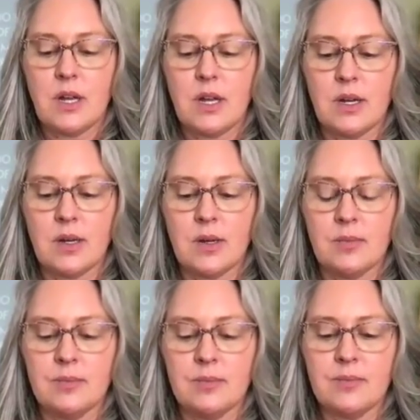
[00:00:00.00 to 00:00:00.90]

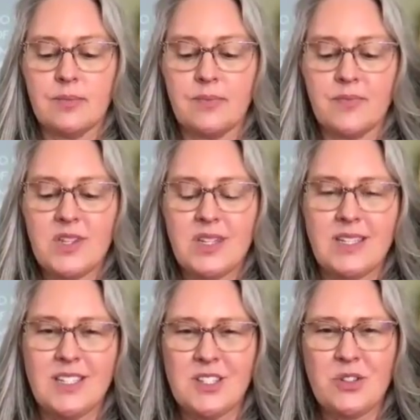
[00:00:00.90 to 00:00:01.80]
um,
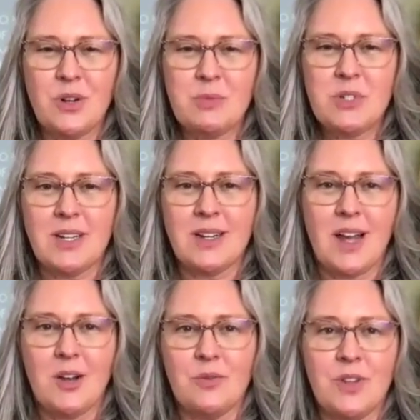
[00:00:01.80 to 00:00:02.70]
the description
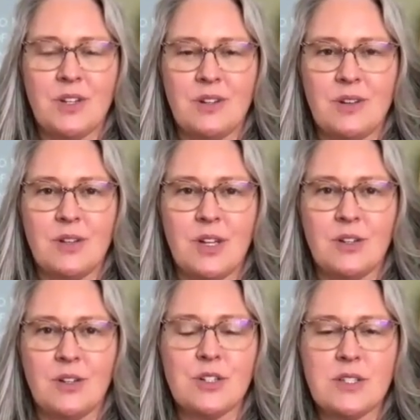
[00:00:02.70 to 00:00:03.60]
of the
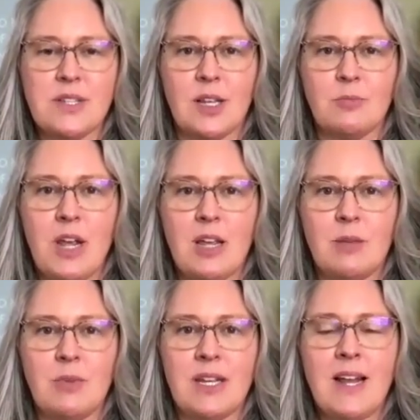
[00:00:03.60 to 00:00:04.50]
nursing
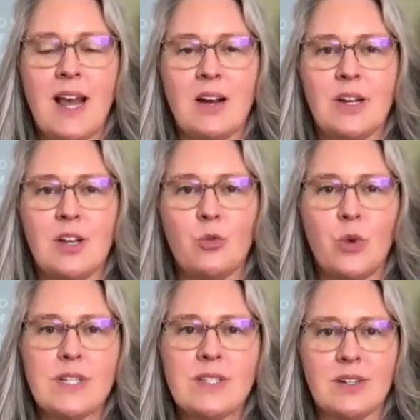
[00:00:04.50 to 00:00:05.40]
baby and how it
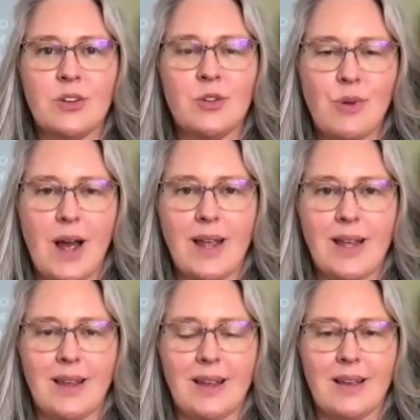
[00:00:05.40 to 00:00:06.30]
wasn't
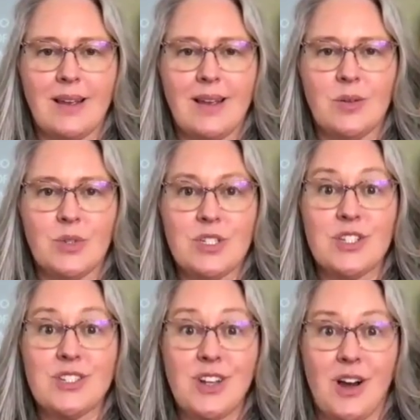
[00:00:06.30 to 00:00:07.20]
crying, it was
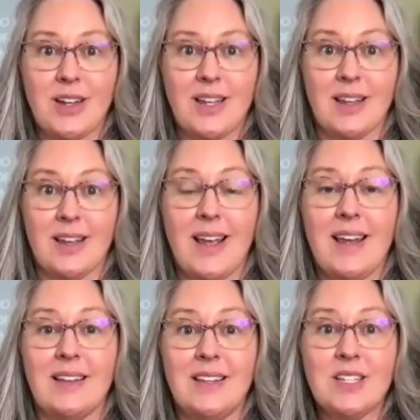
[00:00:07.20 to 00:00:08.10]
just talking,
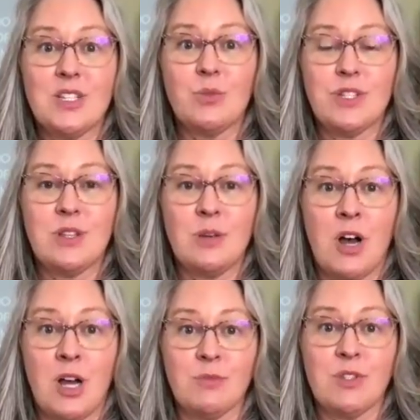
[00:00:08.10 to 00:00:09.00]
and this was the
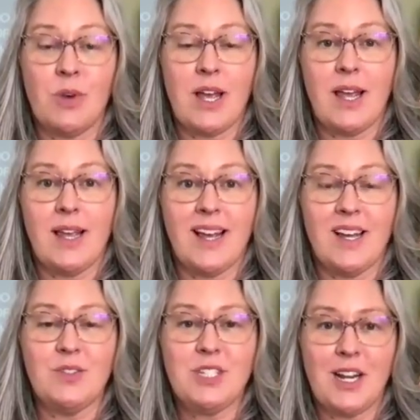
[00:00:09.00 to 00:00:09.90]
mom's way
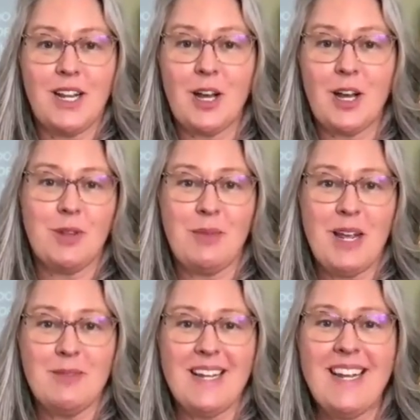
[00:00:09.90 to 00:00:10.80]
of shutting up the
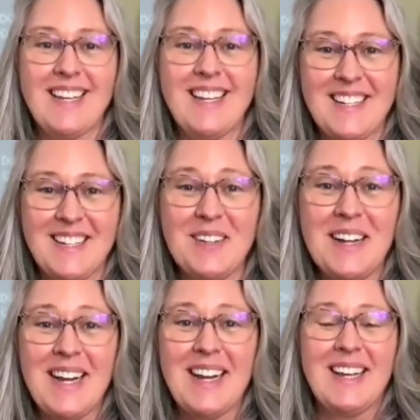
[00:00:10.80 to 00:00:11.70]
baby.
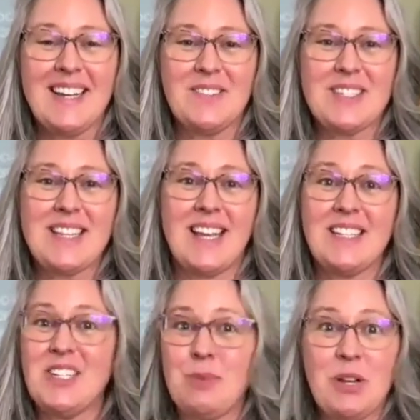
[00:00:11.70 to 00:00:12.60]
It was
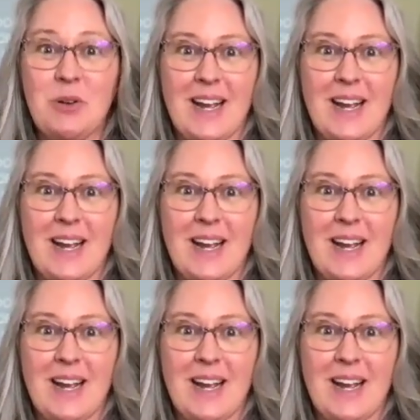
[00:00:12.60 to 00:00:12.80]
like, just be